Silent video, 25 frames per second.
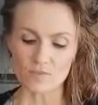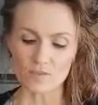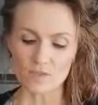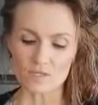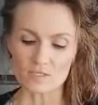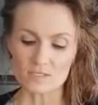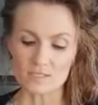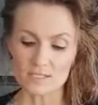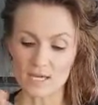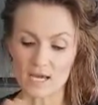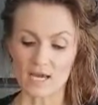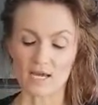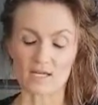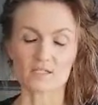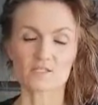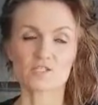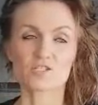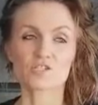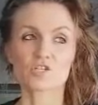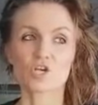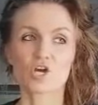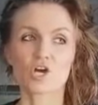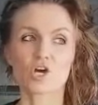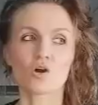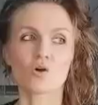Yeah,
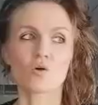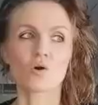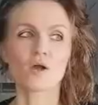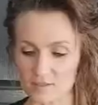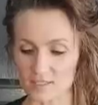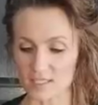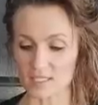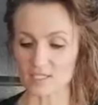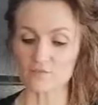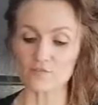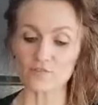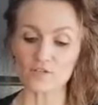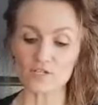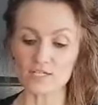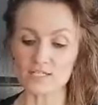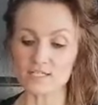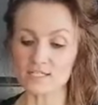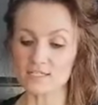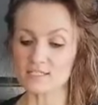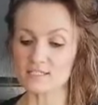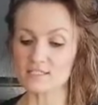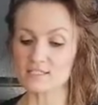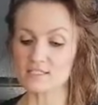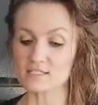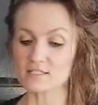so kefir
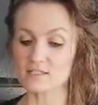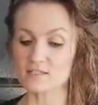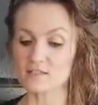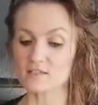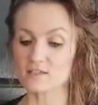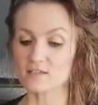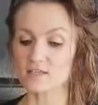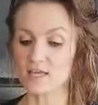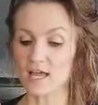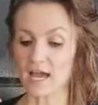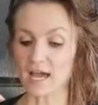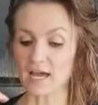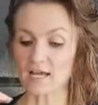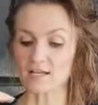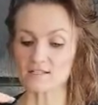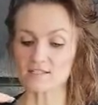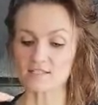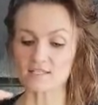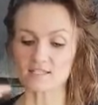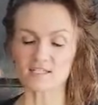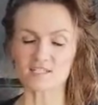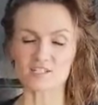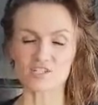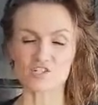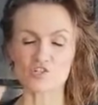has
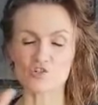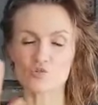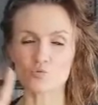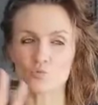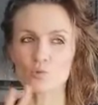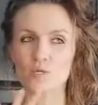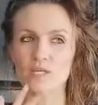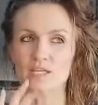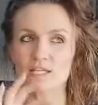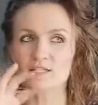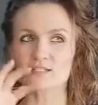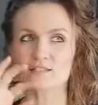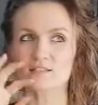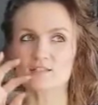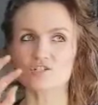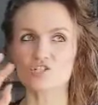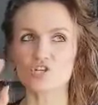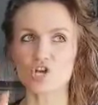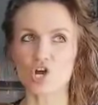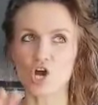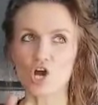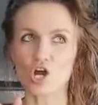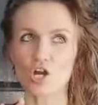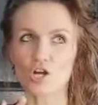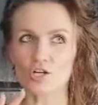like a sweet
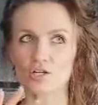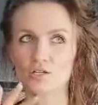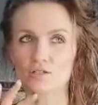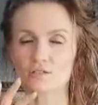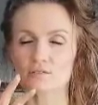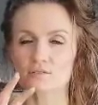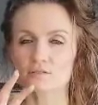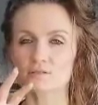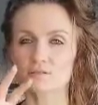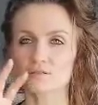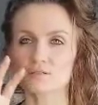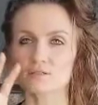tart,